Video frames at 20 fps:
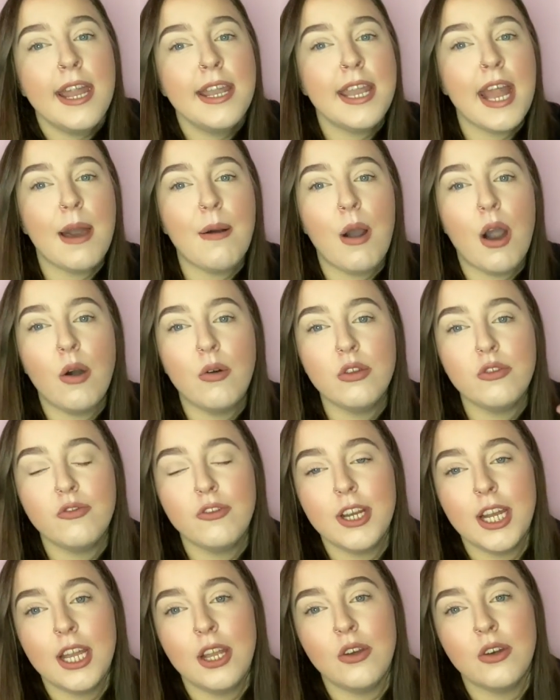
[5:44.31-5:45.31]
Now, I was
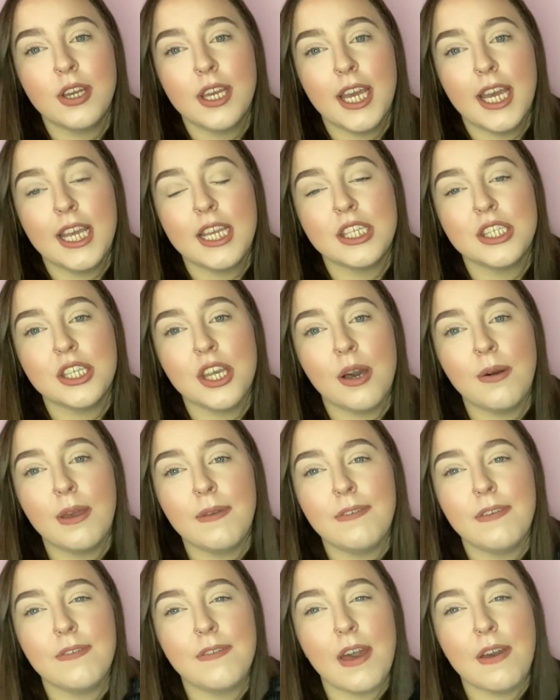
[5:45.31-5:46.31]
really lucky. So
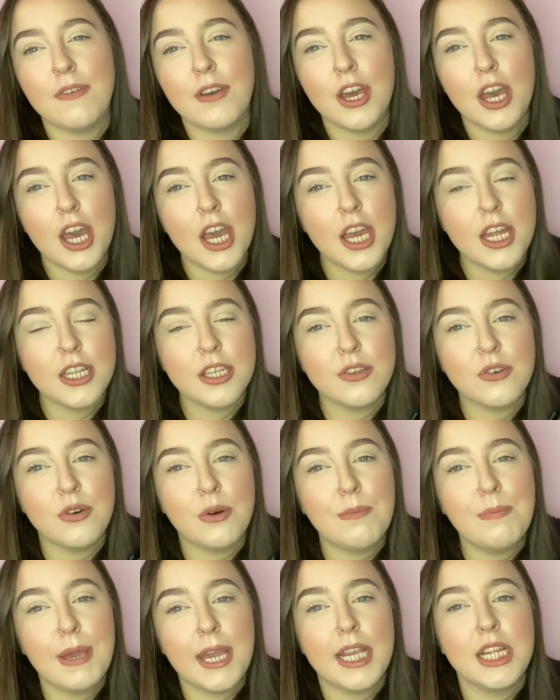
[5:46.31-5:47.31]
if you've ever heard
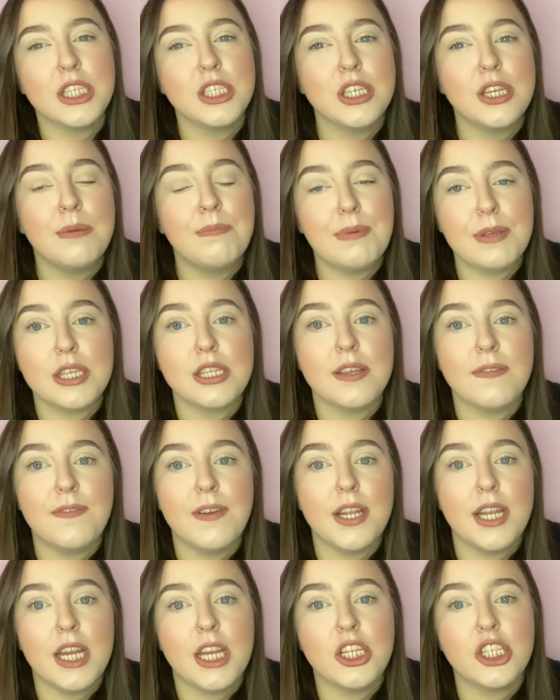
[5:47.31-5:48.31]
or been to Bicester
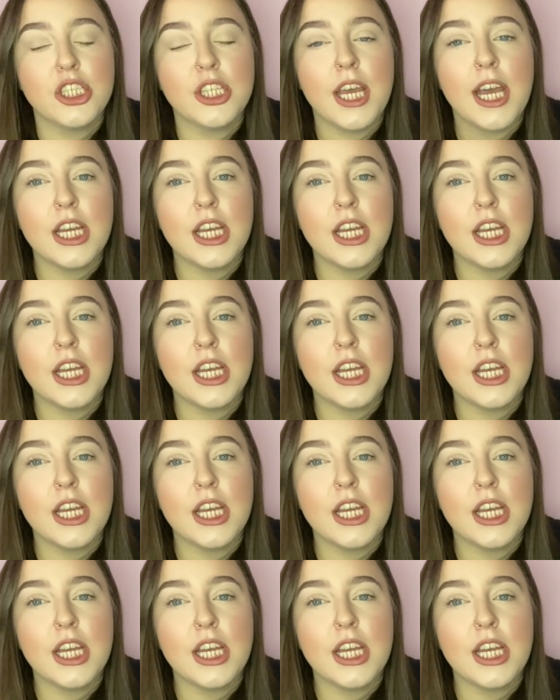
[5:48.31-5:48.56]
Village,